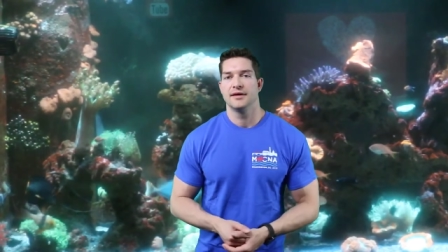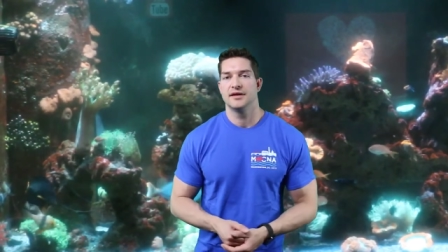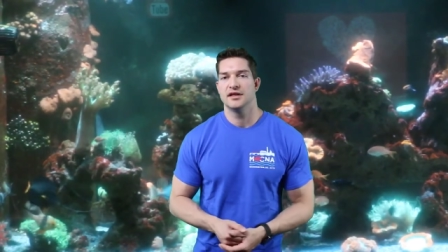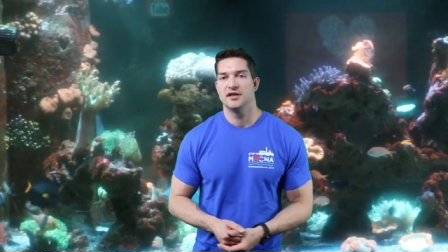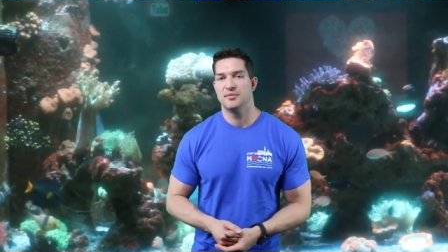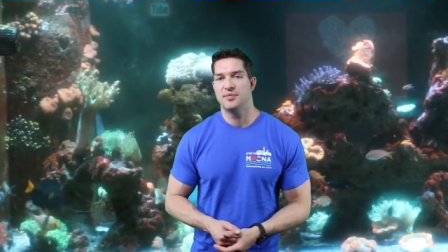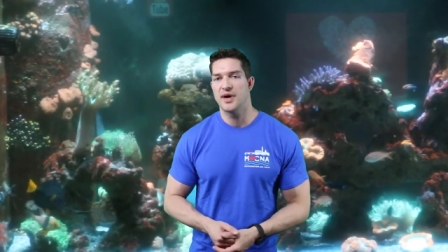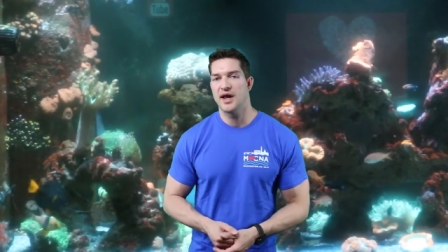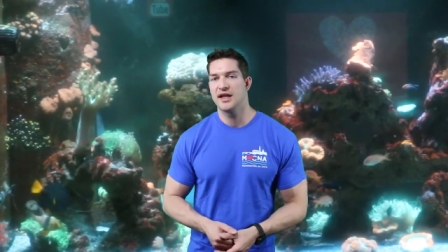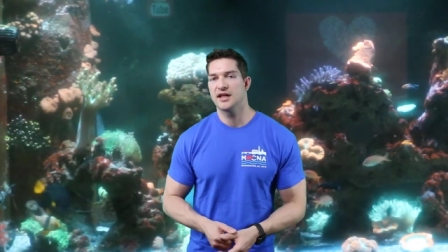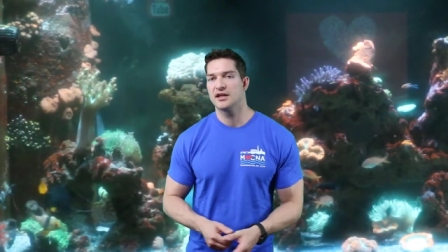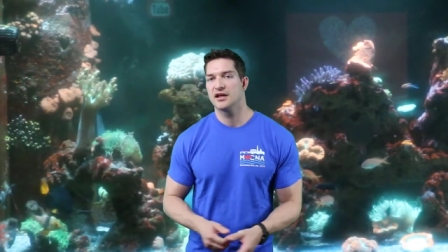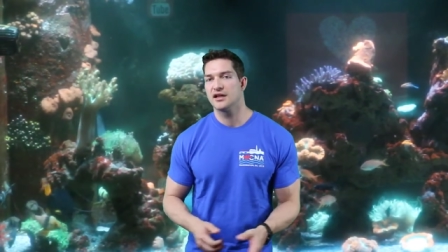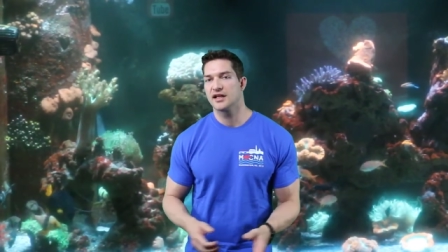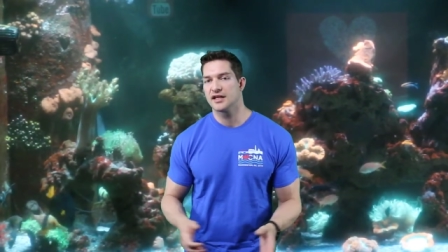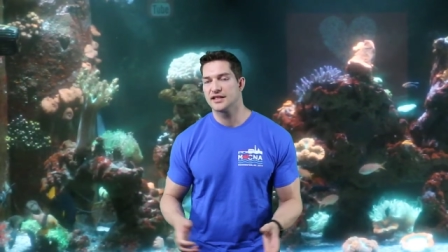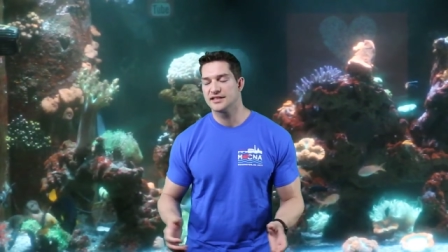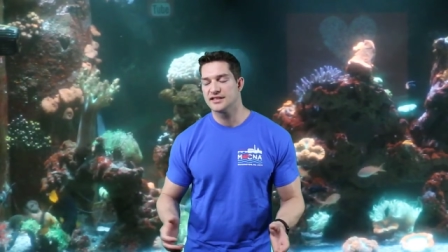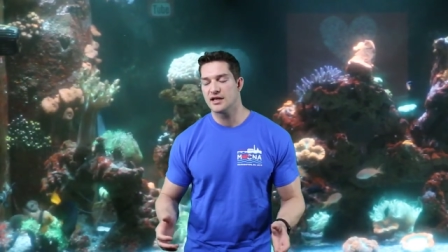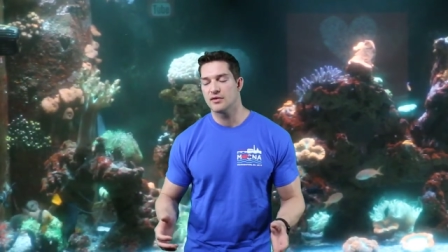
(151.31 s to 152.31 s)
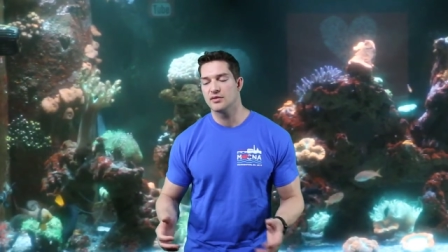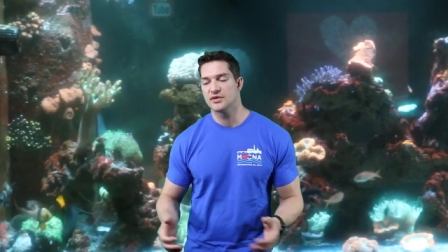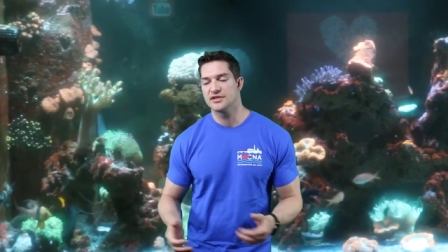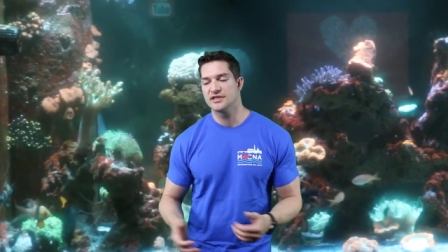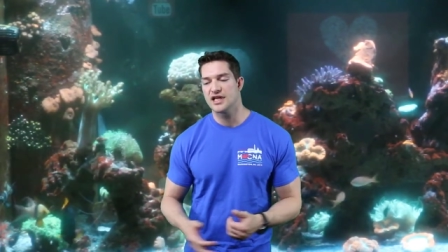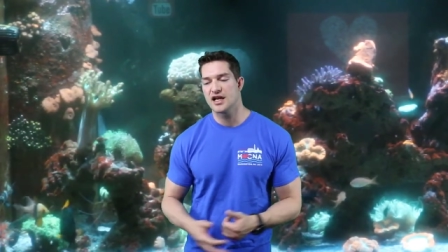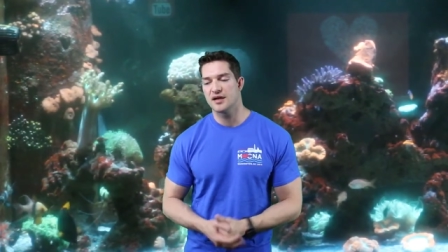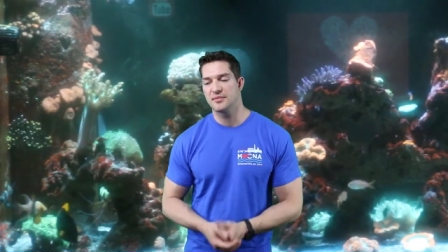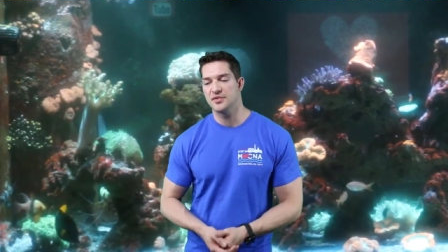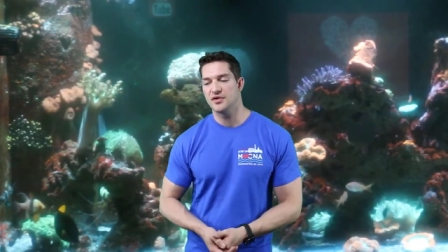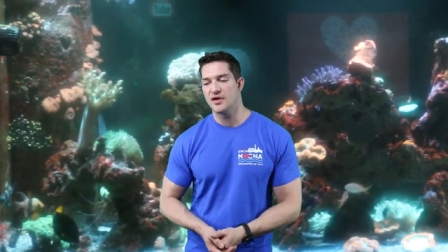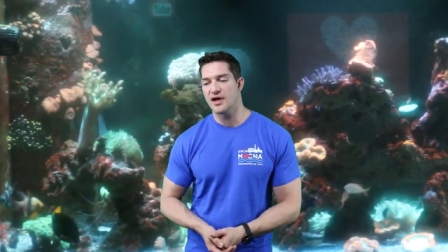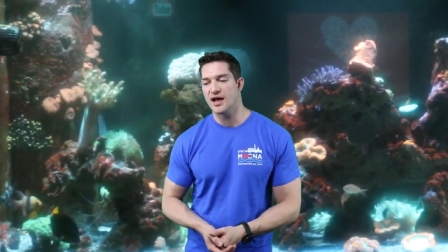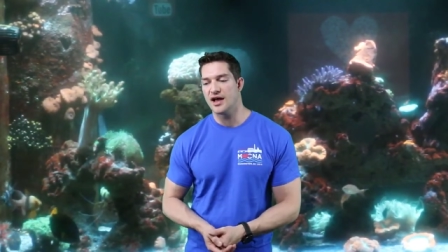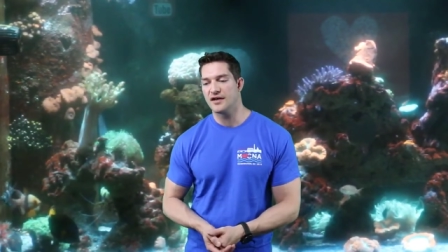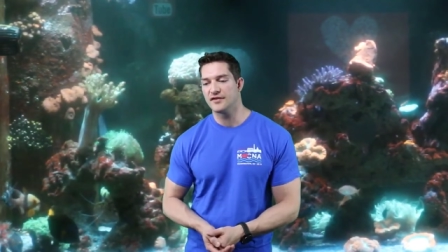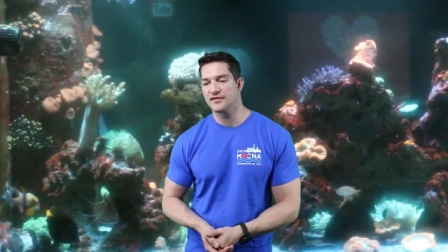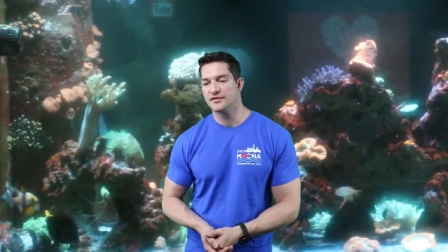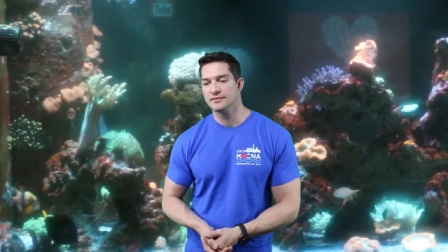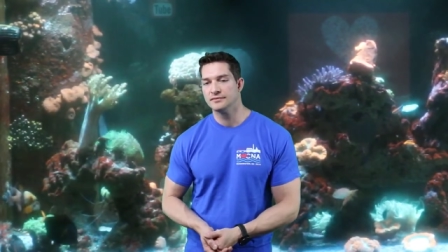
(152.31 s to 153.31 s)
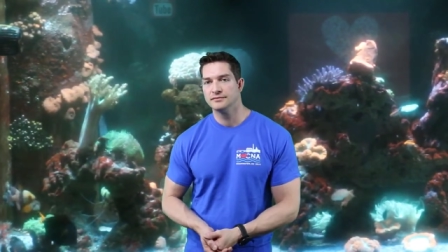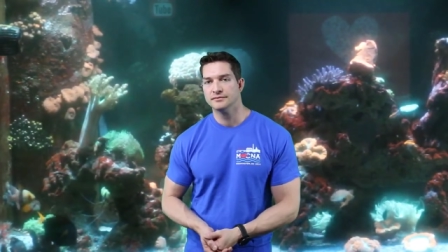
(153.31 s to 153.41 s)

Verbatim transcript: depending on, like I said, what setup you have.